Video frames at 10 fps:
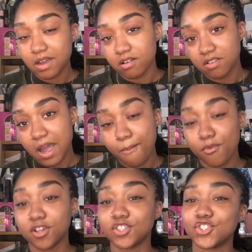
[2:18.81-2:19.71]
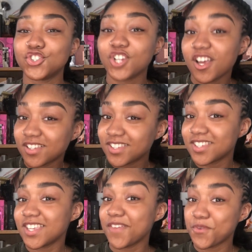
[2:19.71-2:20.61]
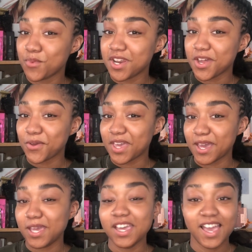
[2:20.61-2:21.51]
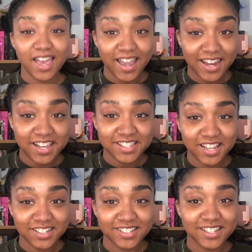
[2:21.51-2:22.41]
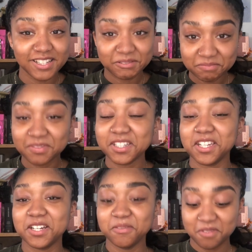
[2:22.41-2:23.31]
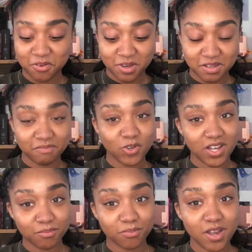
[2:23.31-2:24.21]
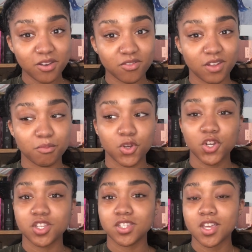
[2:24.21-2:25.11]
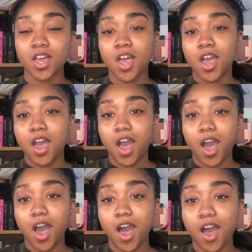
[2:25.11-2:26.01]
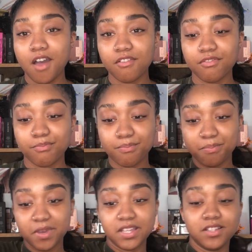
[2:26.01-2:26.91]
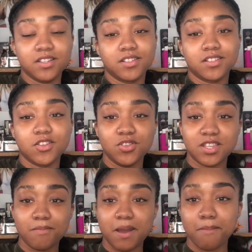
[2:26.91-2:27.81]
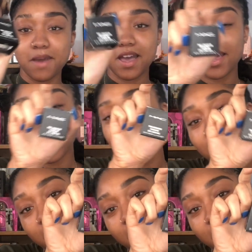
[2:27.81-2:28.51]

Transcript: brow off camera just to see if it went okay, and it's actually, you know, I'm quite proud of it because I've been using my MAC